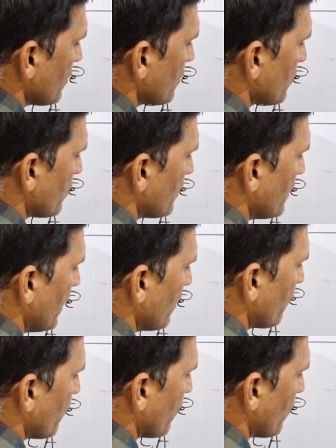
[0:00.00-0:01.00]
So
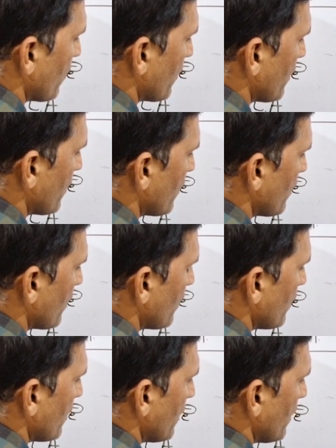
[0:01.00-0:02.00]
therefore
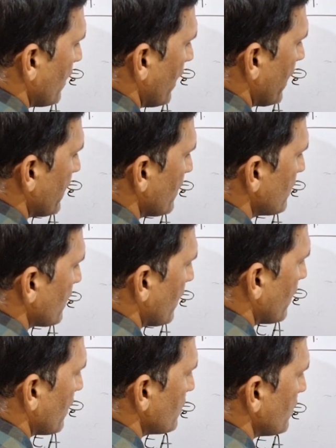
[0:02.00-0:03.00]
lattice
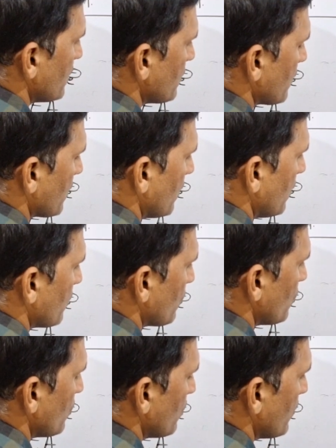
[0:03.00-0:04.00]
energy is equal
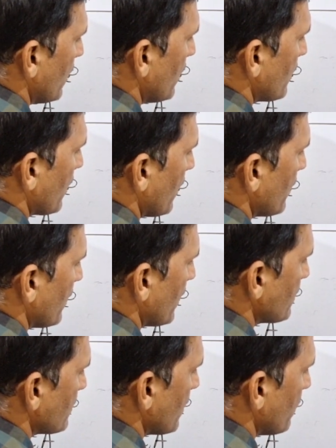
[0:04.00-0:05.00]
to delta
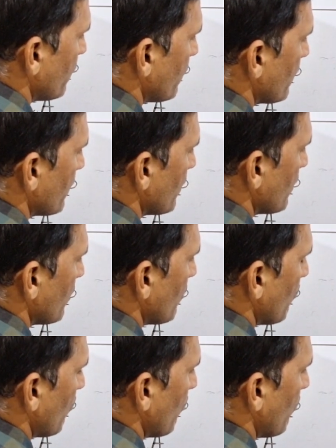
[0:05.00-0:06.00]
HF
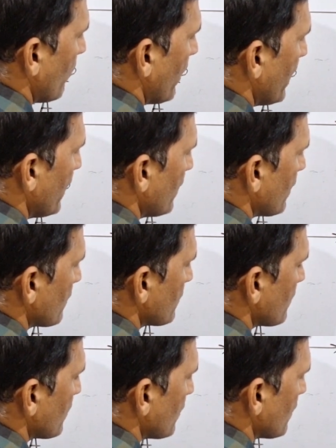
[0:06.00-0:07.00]

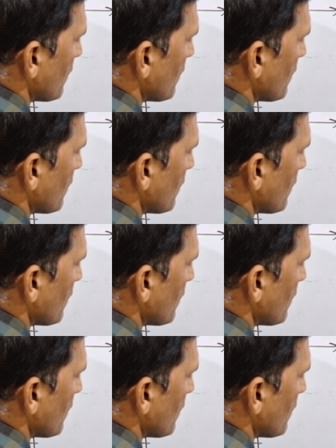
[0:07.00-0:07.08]
minus